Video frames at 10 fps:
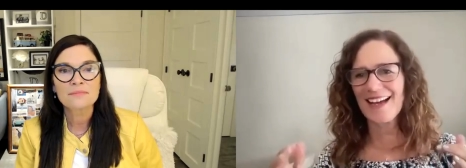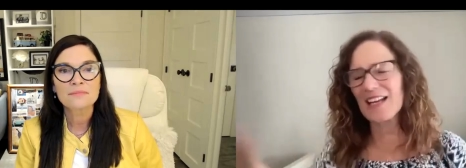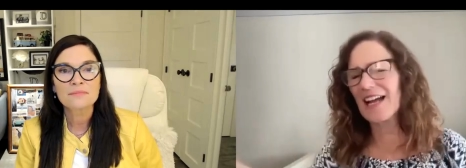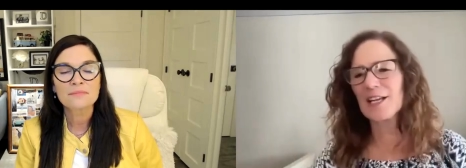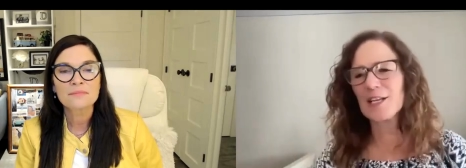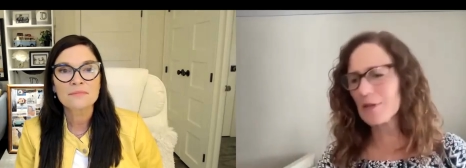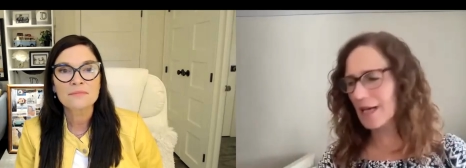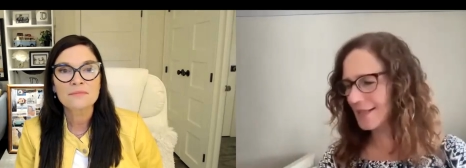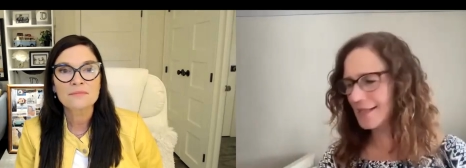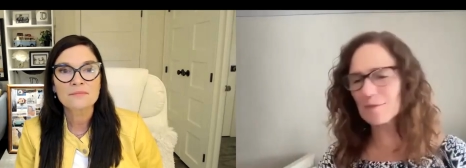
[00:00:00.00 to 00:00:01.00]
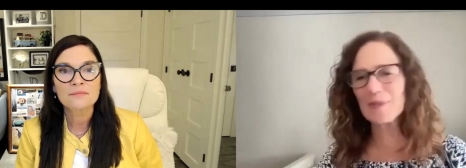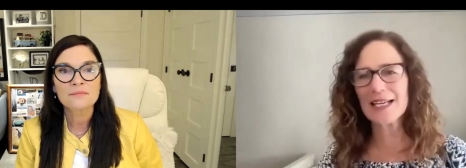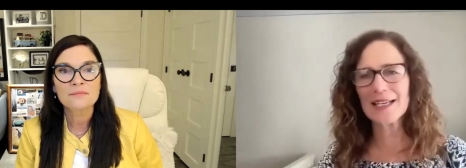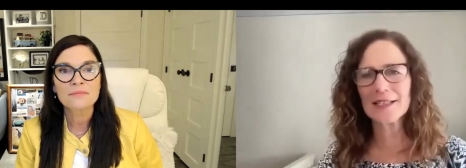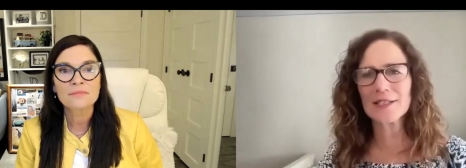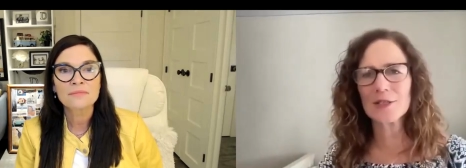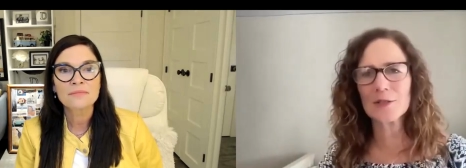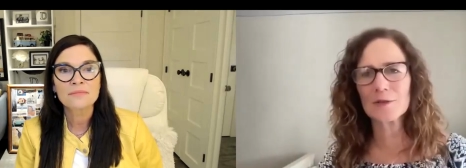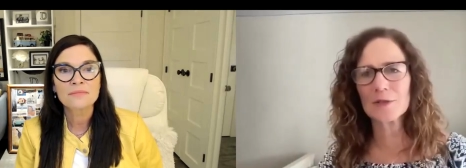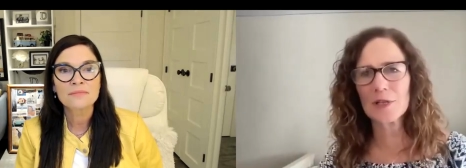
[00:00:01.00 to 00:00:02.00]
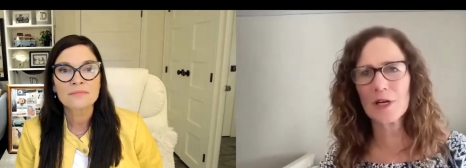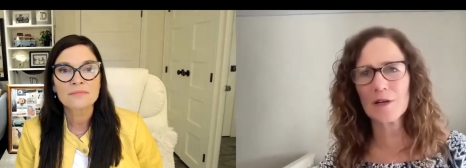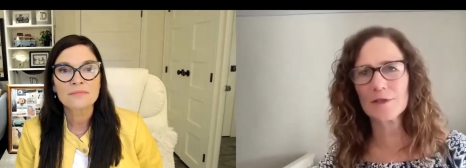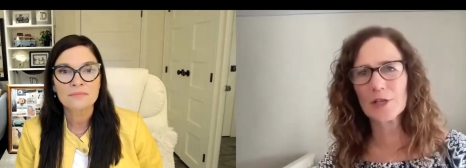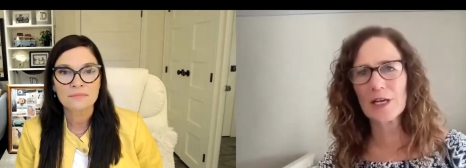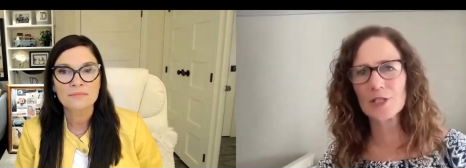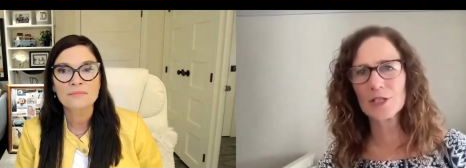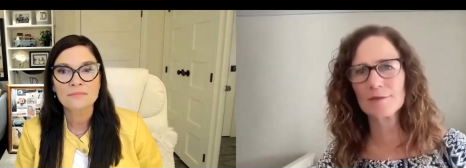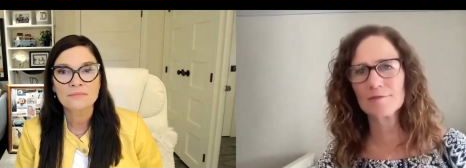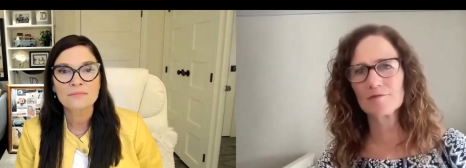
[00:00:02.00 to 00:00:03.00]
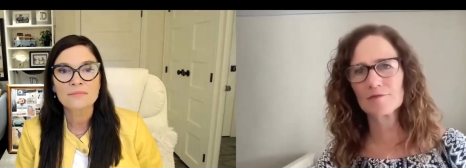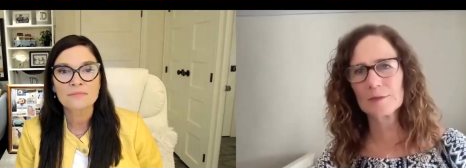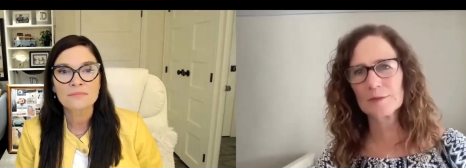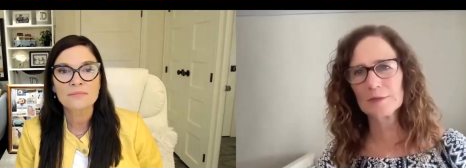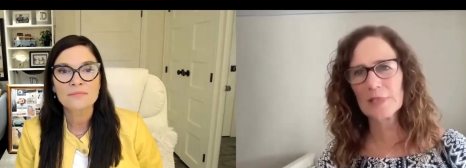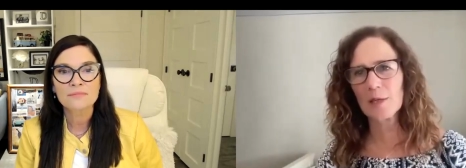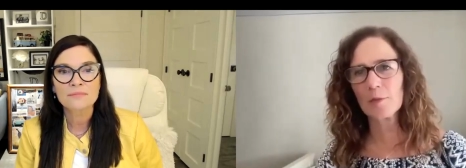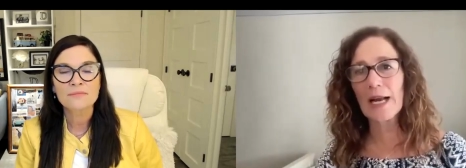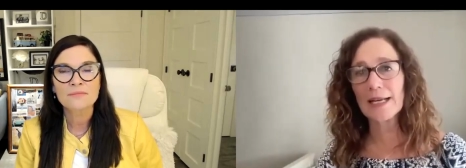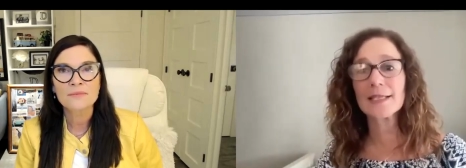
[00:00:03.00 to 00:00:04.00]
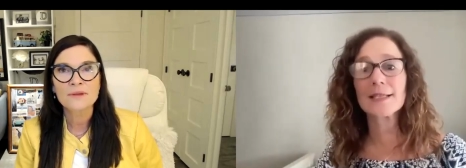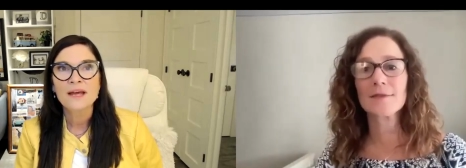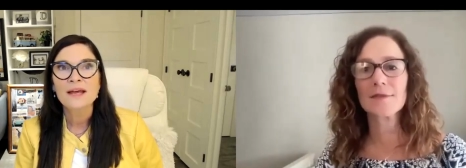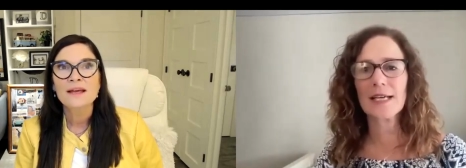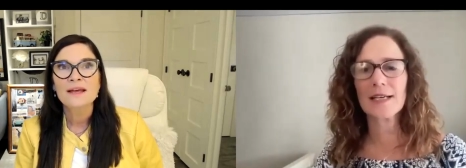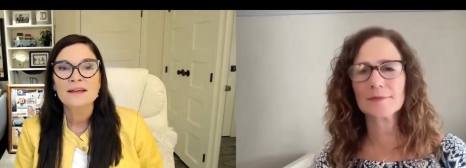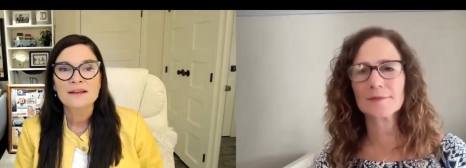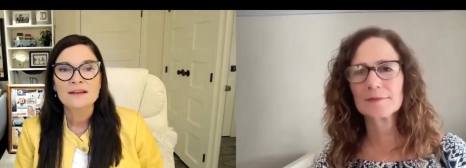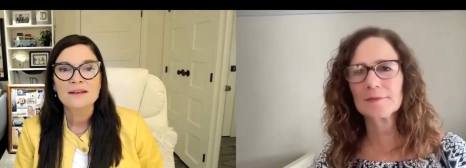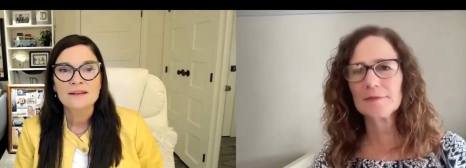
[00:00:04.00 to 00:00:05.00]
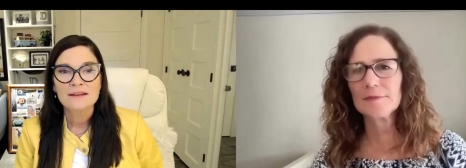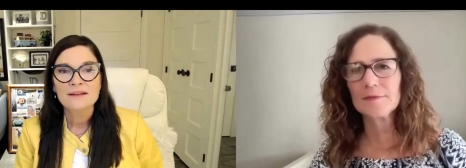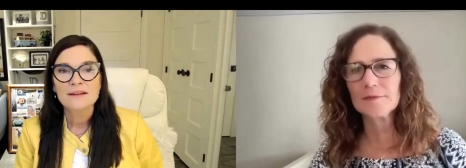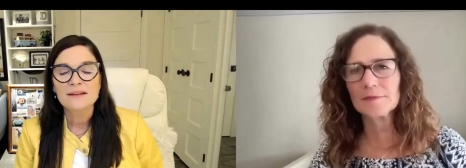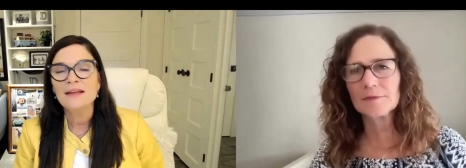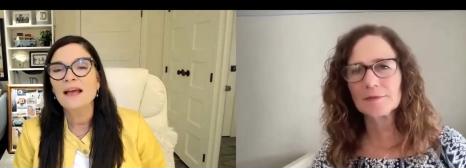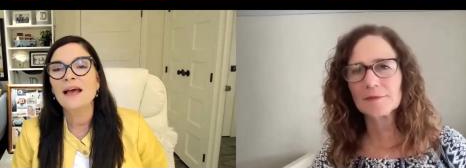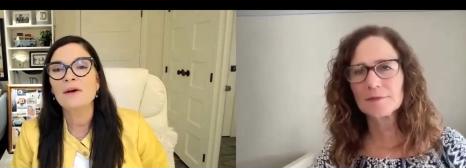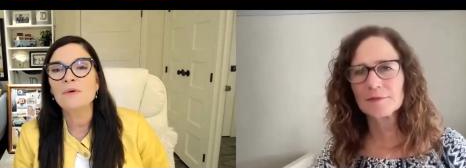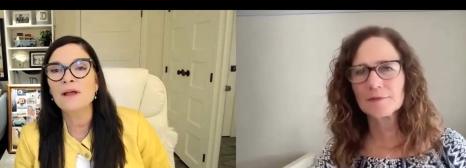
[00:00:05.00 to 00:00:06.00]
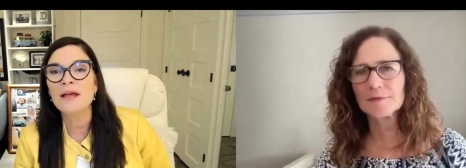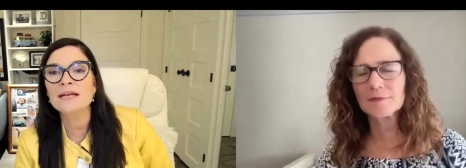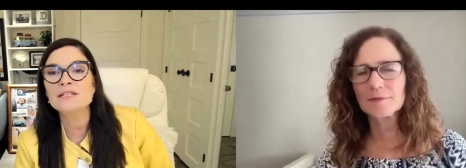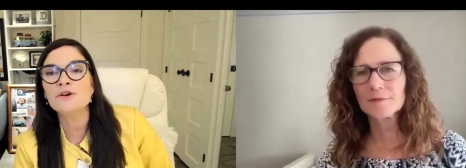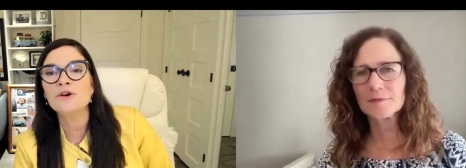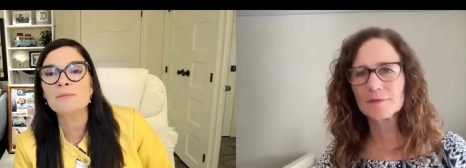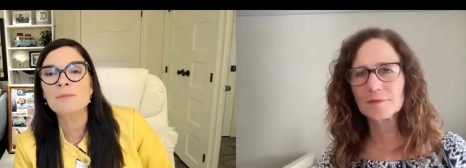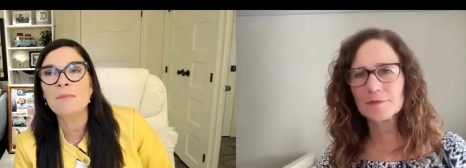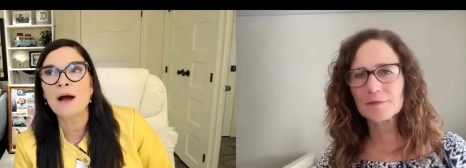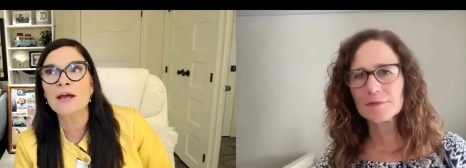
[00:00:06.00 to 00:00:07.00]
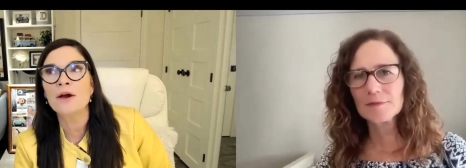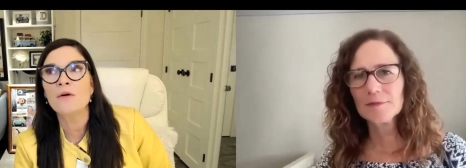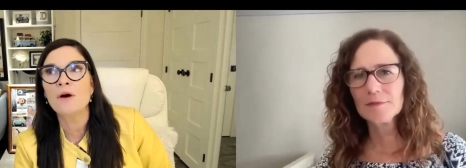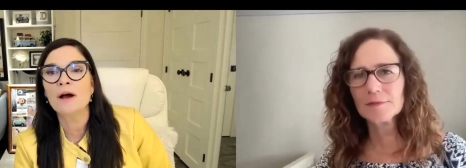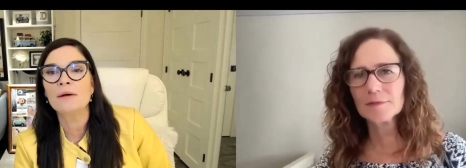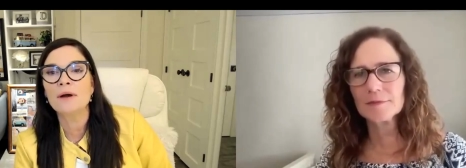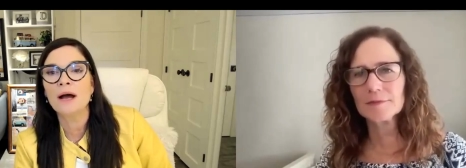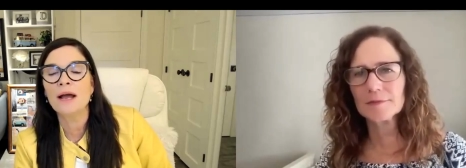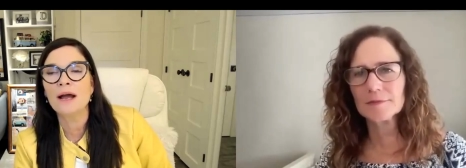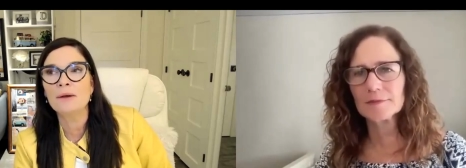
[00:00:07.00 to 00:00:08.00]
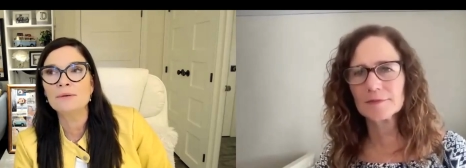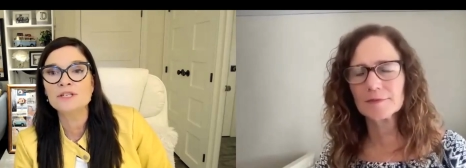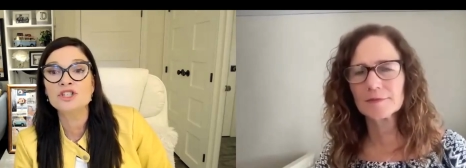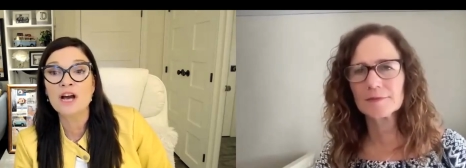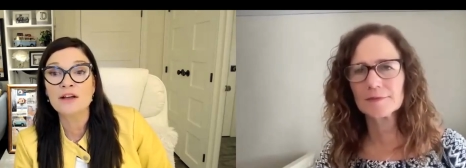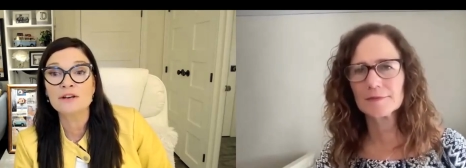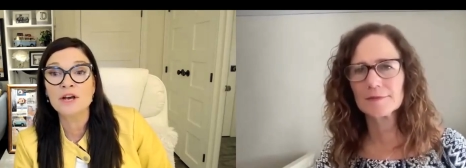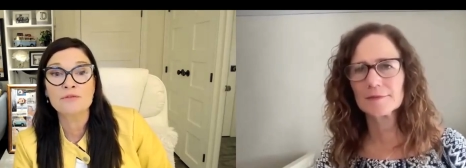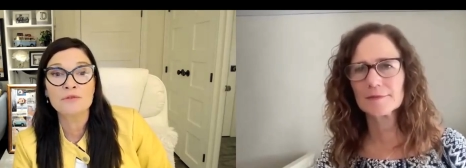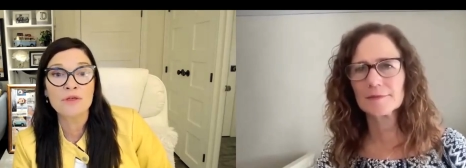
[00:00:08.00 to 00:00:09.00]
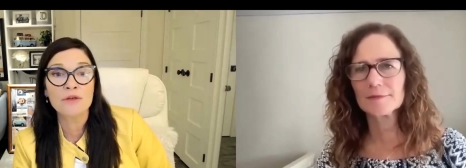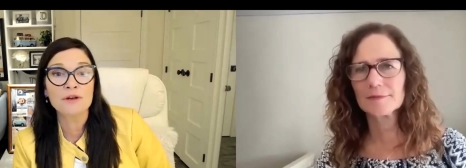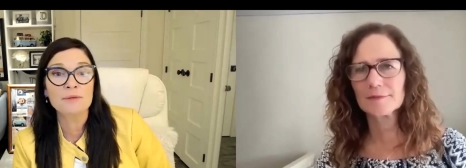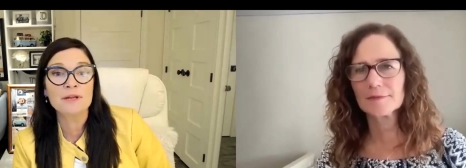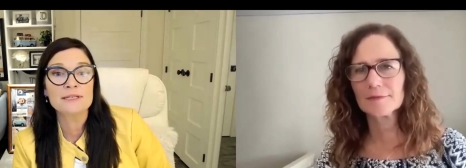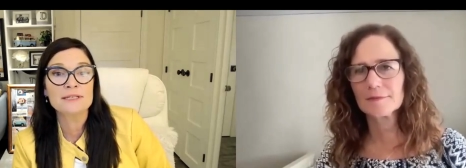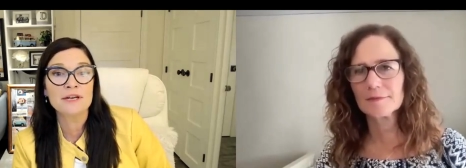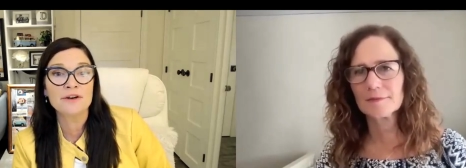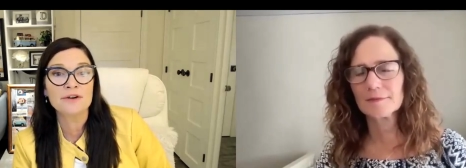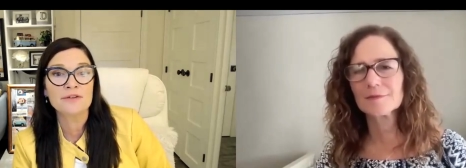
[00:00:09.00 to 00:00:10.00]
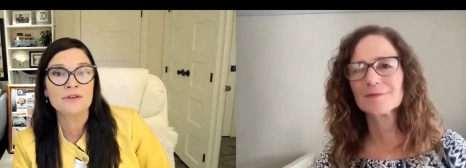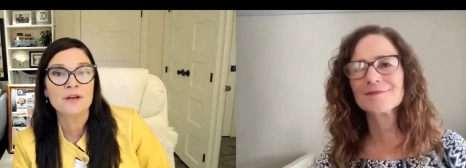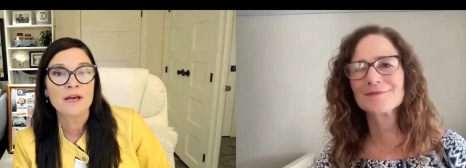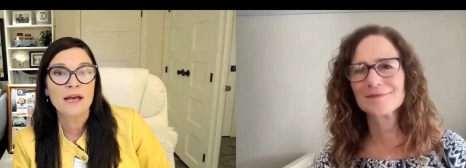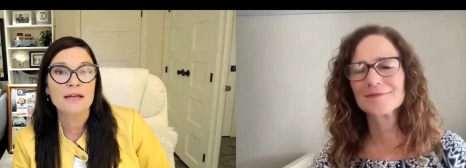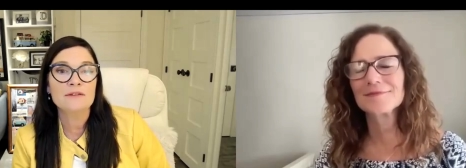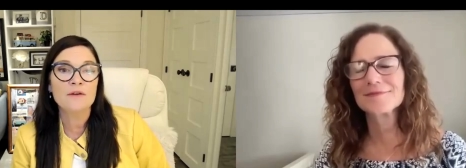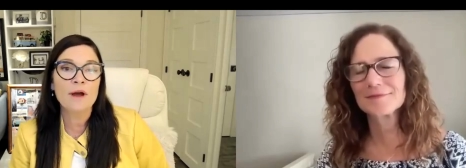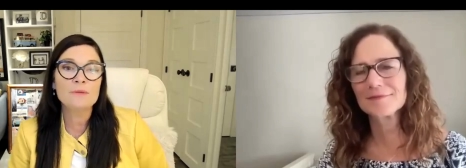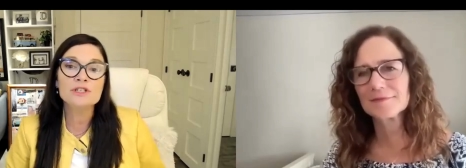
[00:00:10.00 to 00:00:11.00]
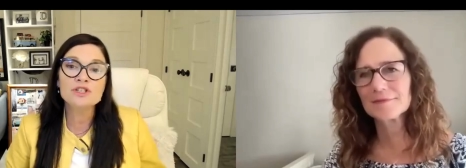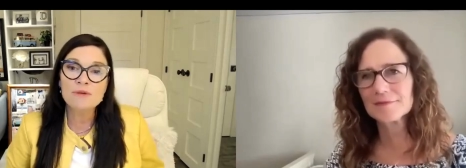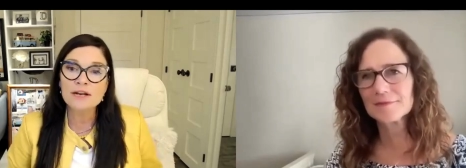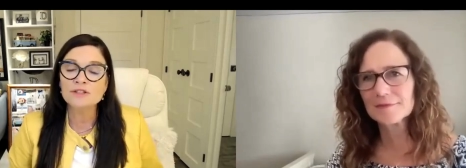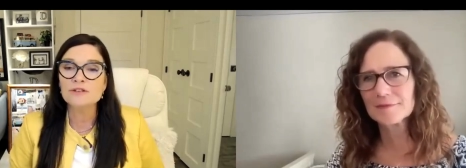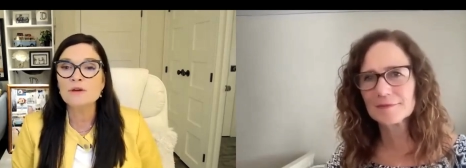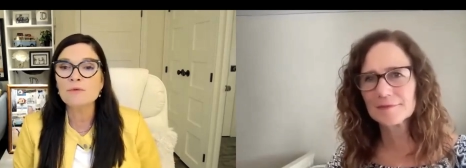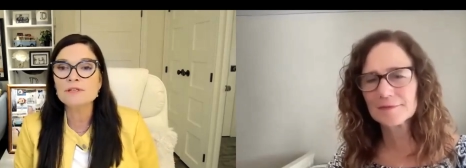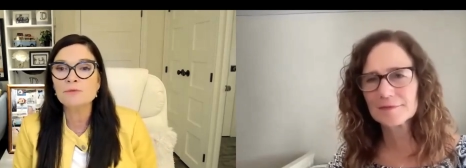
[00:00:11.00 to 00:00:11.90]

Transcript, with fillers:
Speaker 1: how how do you guide somebody into the law of attraction and a practice of that? Yeah. Well,
Speaker 2: as you heard in my bio, I, I was in childcare for 30 plus years. Mm. And so I was a director. So I wasn't